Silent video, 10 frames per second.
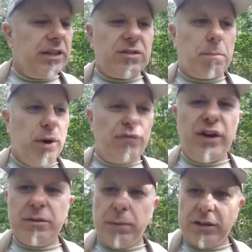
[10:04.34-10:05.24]
it's a
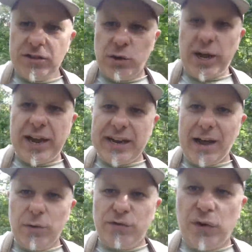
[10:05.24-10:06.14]
perfect month to head
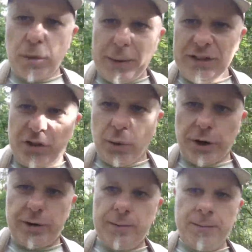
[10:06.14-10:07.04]
out for a
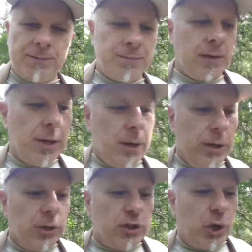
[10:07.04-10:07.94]
mentor.
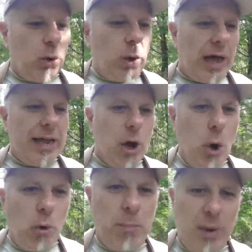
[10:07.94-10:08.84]
So I
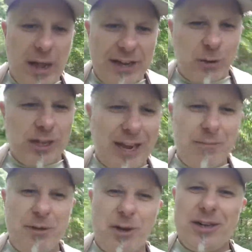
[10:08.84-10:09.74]
hope I could
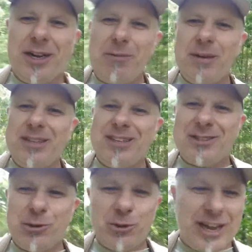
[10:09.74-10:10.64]
help you a little bit
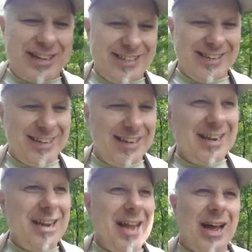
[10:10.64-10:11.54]
to get
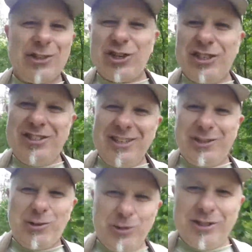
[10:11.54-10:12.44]
adjusted
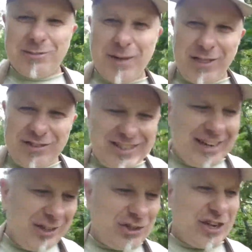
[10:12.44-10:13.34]
to this month's
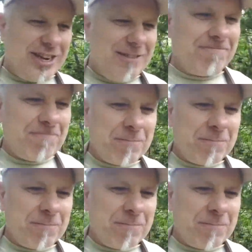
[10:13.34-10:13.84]
energy.